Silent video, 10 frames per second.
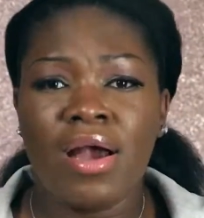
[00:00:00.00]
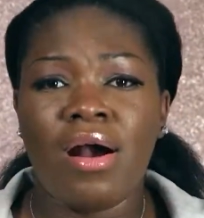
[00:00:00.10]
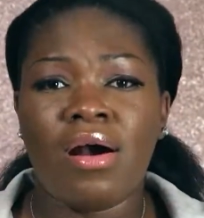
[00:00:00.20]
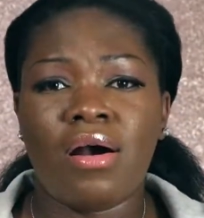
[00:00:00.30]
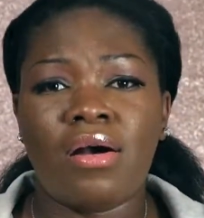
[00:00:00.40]

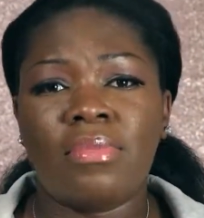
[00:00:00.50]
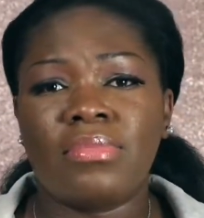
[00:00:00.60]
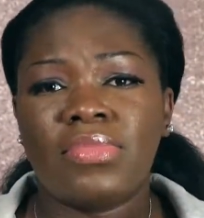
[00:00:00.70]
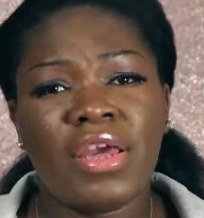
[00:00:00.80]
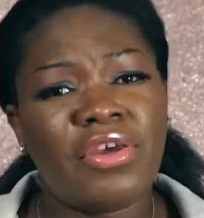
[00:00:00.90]

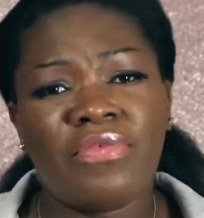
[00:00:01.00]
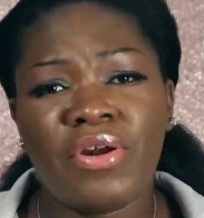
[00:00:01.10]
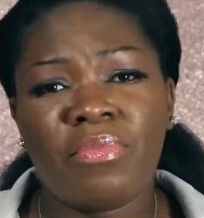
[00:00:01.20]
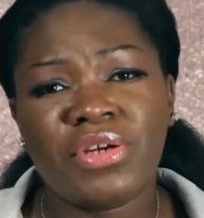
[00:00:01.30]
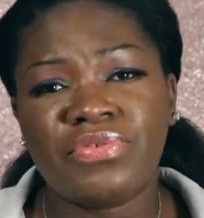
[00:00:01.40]
Thank you
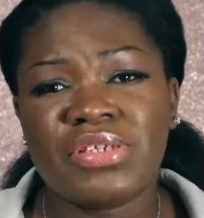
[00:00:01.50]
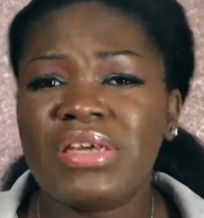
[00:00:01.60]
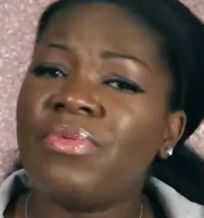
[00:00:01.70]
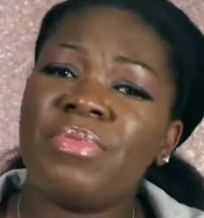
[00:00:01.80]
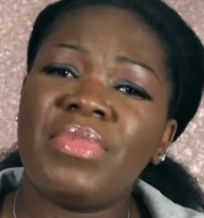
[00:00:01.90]
very much for
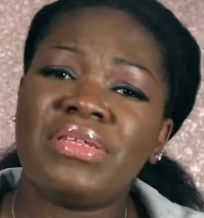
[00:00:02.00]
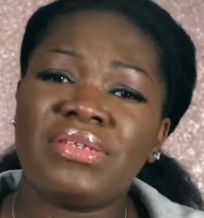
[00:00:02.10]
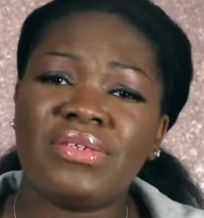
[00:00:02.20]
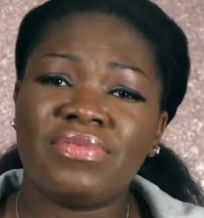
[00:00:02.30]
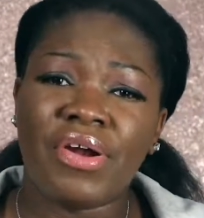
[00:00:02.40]
staying with me
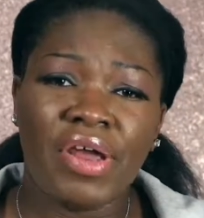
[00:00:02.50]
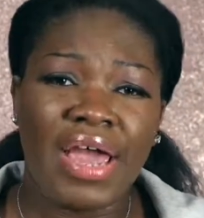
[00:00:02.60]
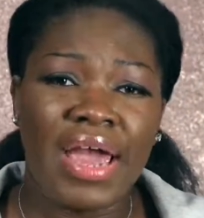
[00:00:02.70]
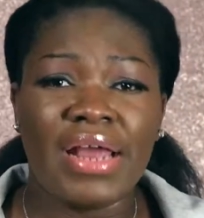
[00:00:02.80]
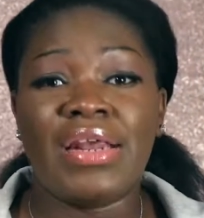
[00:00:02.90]
till the
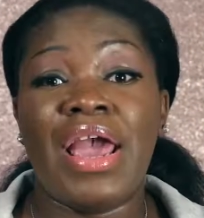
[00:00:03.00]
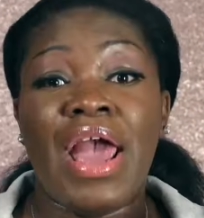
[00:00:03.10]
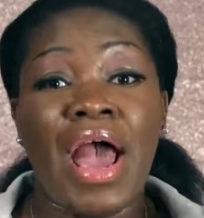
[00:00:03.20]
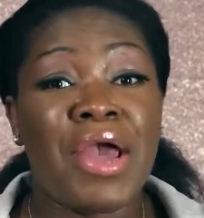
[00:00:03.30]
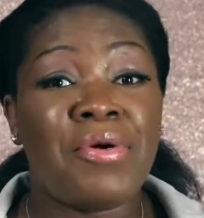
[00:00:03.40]
very end.
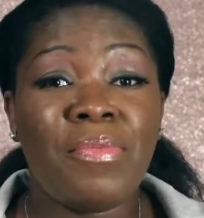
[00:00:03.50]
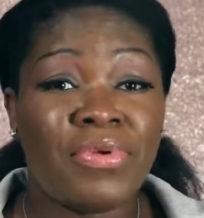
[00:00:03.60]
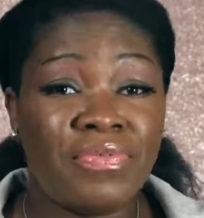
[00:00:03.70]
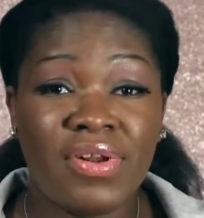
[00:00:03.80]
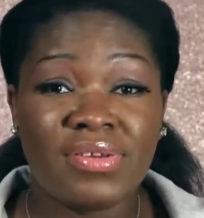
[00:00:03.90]
I hope
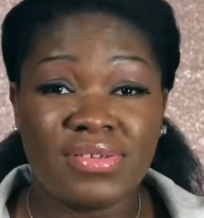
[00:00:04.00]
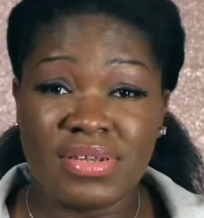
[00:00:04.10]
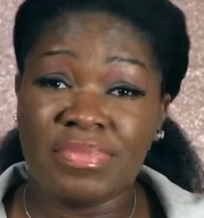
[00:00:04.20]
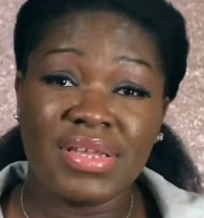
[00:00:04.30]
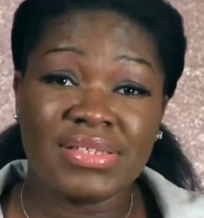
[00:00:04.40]
you've learned
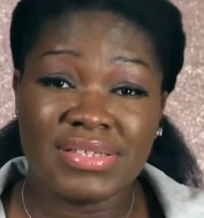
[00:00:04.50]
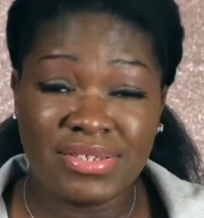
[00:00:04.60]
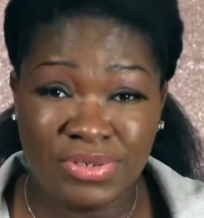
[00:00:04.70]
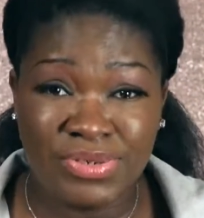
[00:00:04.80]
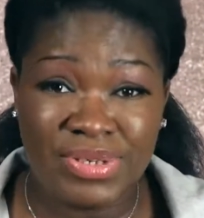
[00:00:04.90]
something
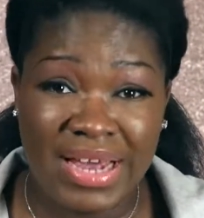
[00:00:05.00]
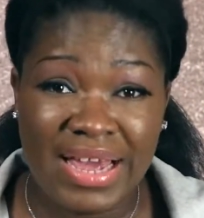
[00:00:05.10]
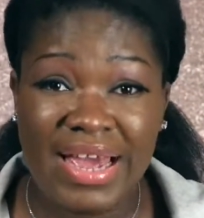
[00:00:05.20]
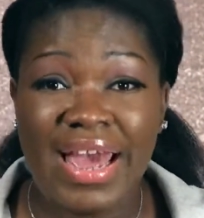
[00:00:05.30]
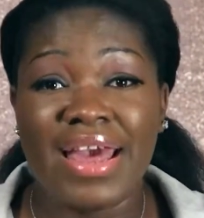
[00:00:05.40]
new
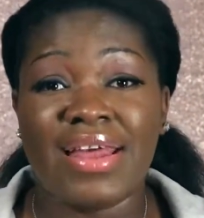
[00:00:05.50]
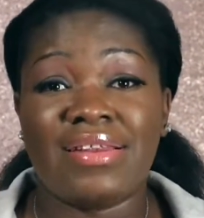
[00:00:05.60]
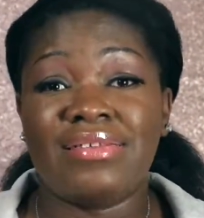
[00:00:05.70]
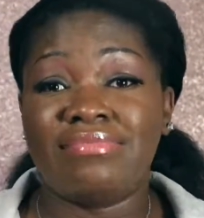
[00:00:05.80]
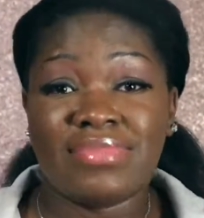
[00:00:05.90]
today,
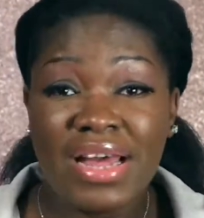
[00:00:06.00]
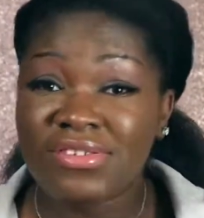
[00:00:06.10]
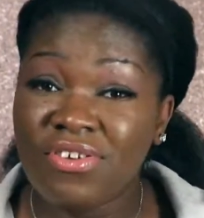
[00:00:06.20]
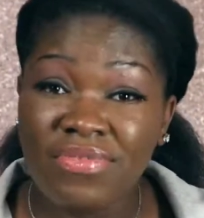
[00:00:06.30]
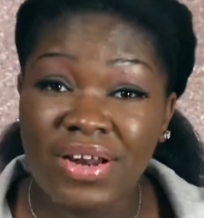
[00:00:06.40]
and
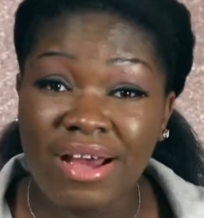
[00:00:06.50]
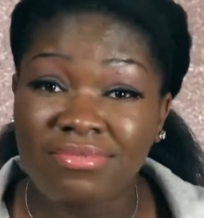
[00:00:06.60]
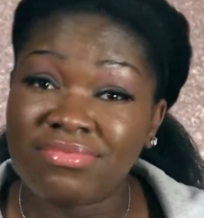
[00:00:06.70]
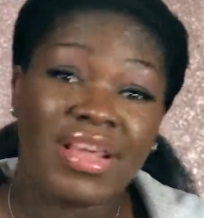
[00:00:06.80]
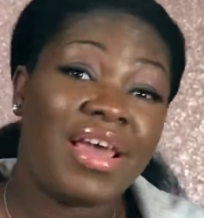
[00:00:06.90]
that's all for now.